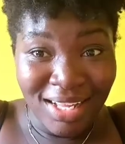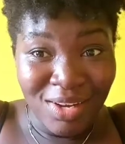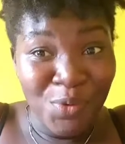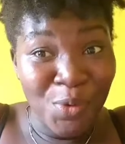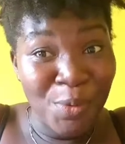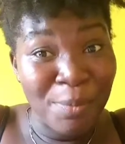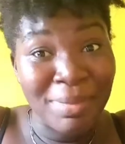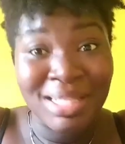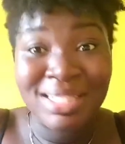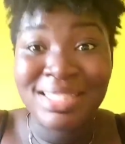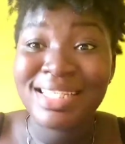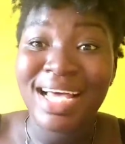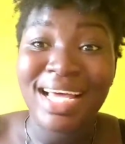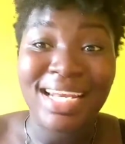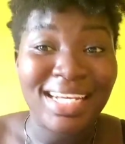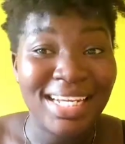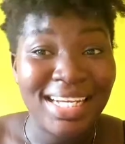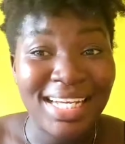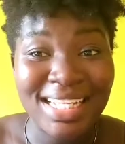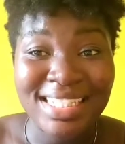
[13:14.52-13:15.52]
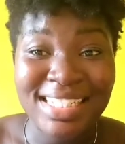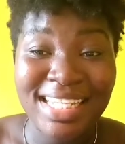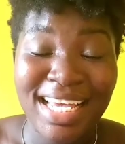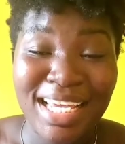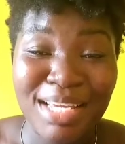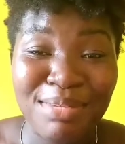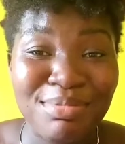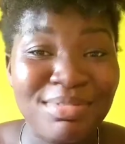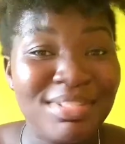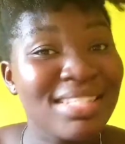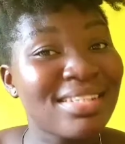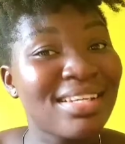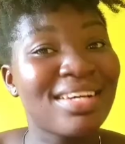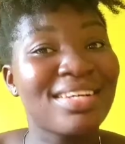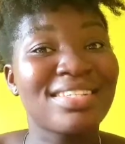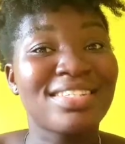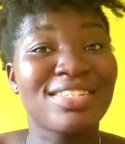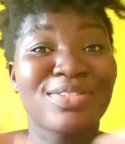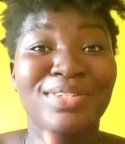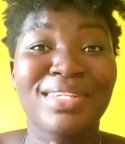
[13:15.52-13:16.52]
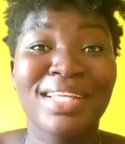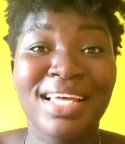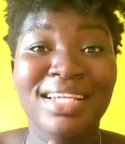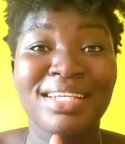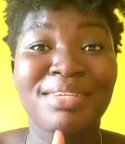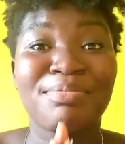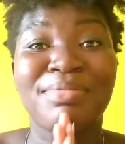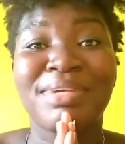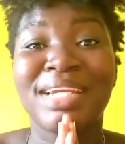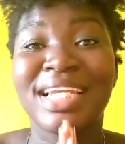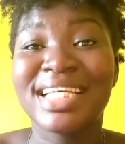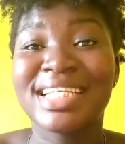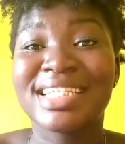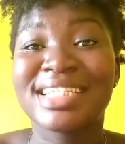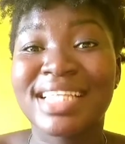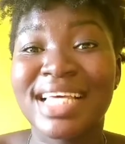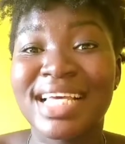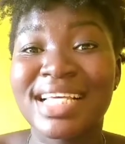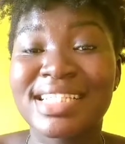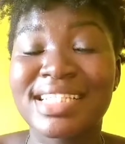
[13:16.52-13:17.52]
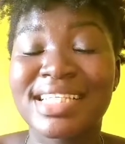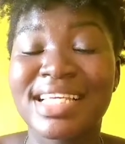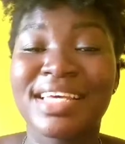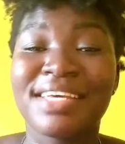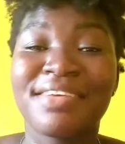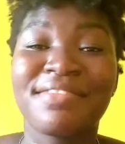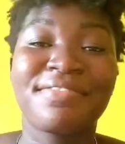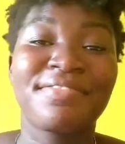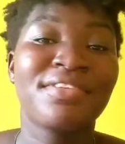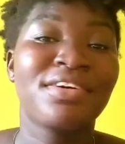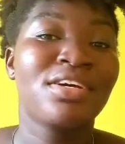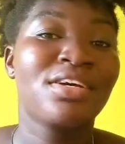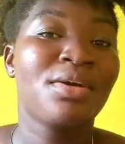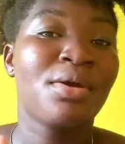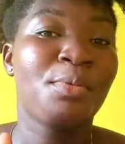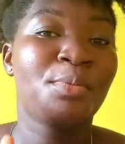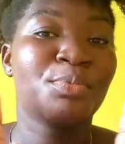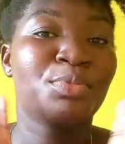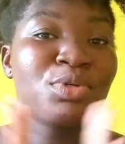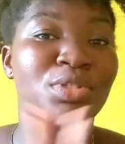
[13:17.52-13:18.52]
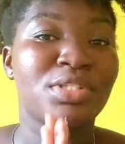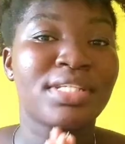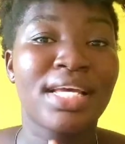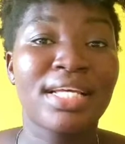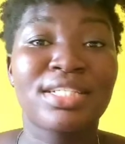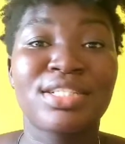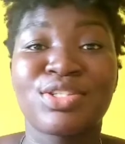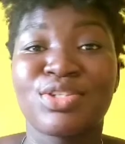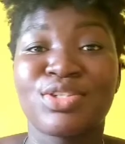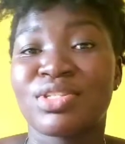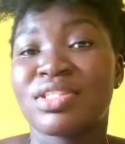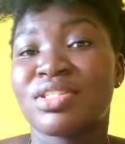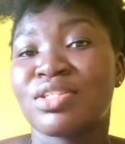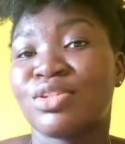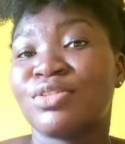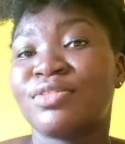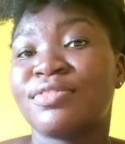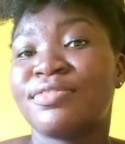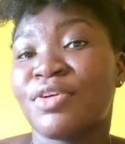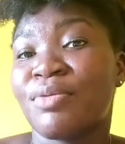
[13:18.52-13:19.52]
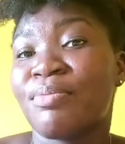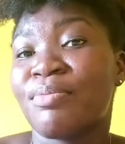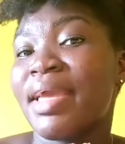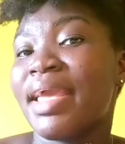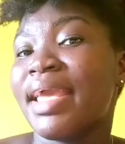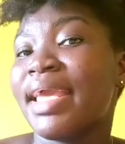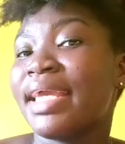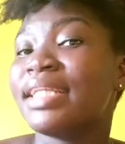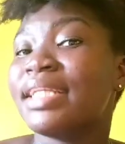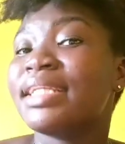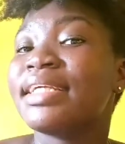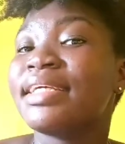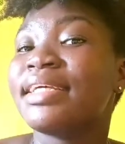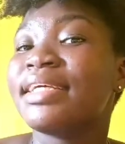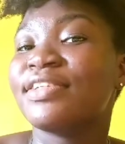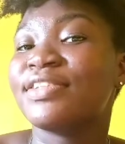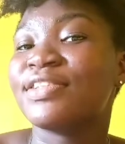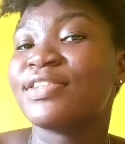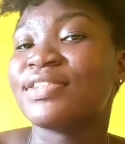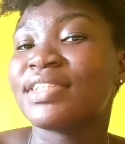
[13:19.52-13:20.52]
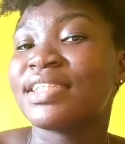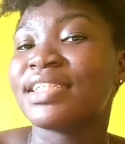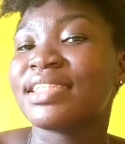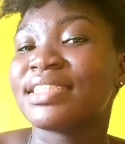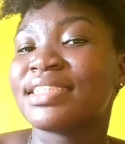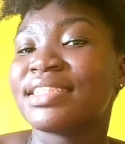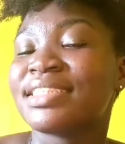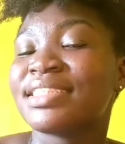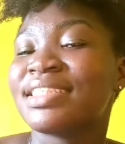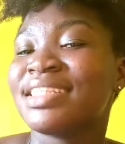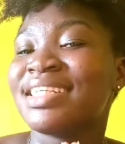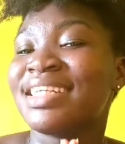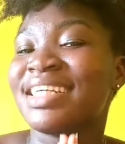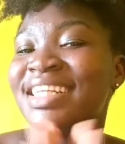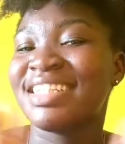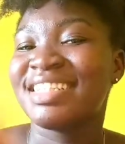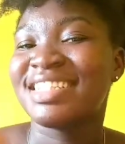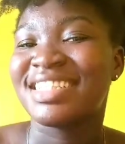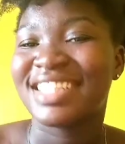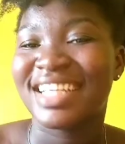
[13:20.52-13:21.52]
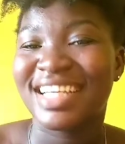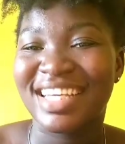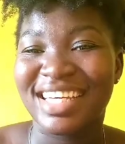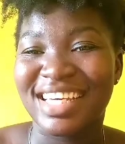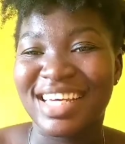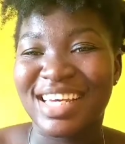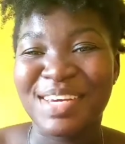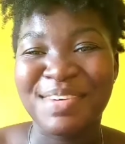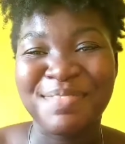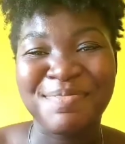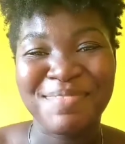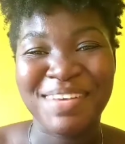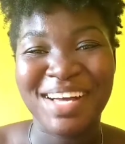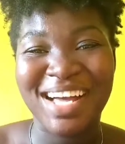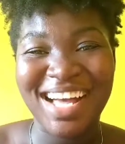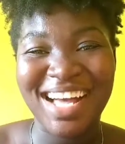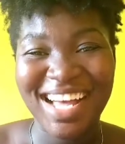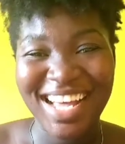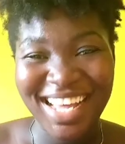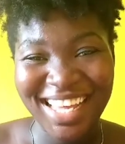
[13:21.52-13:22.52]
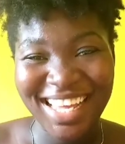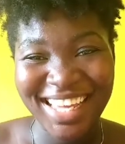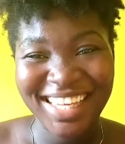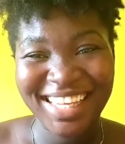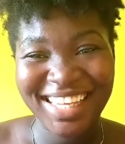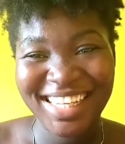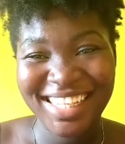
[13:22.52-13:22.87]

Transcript: we meet another time. Until then, please stay safe. Protect yourself from any illness. Take care. Bye.